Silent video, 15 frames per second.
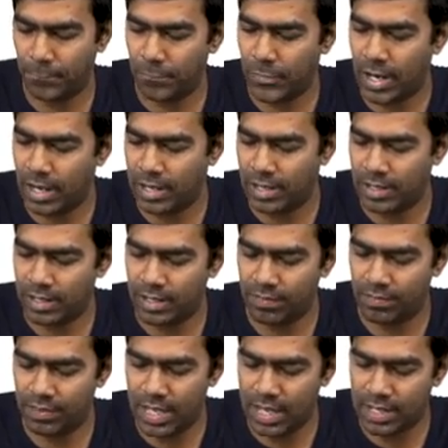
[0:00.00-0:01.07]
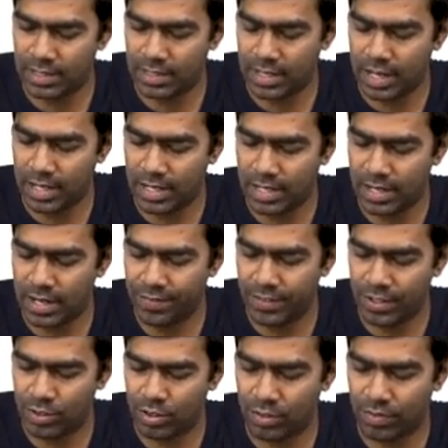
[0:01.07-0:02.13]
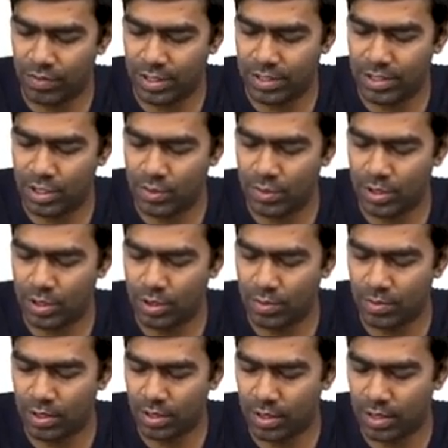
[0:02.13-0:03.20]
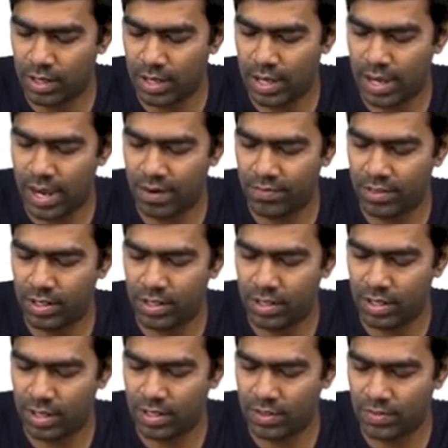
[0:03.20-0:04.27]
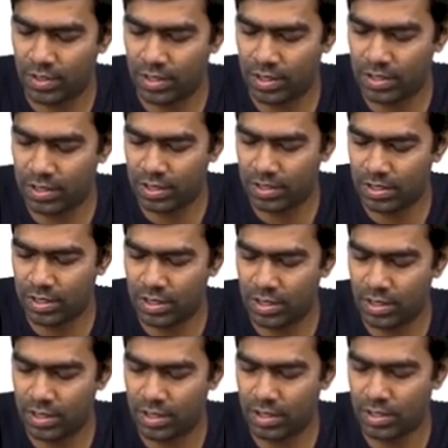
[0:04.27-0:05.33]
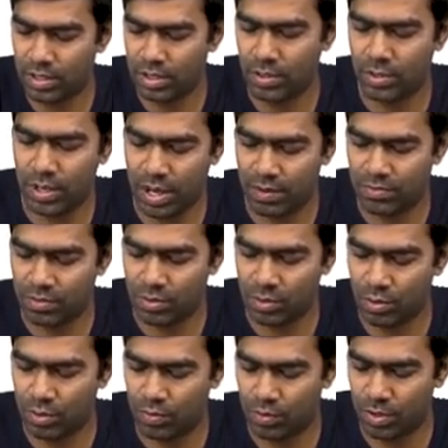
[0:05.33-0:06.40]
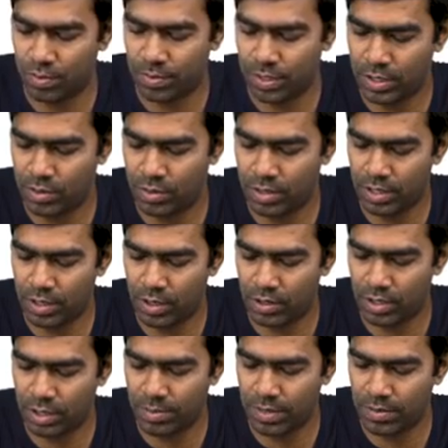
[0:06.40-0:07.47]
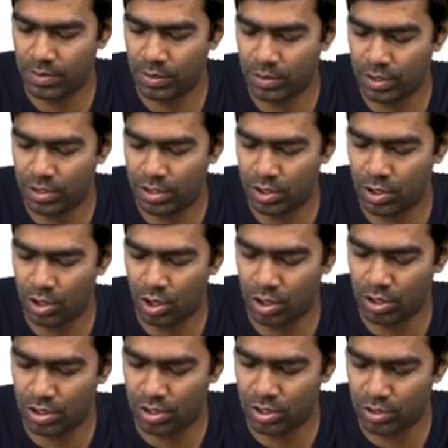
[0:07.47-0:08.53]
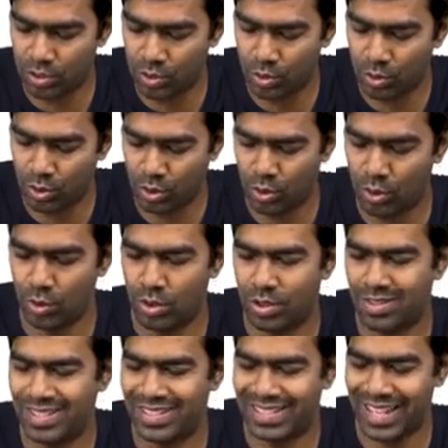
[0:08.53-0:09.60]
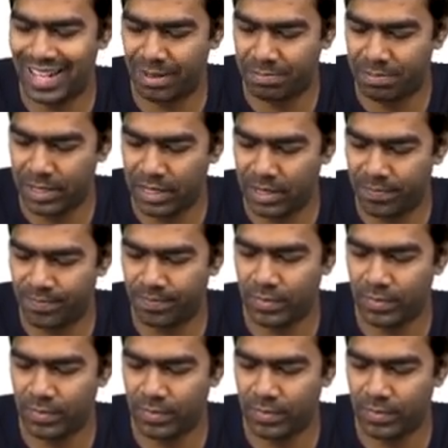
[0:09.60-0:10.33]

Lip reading: And if there is any evidence of residual tumor after a transsphenoidal surgery, you have to go for pituitary radiotherapy, even though it's not so good therapy.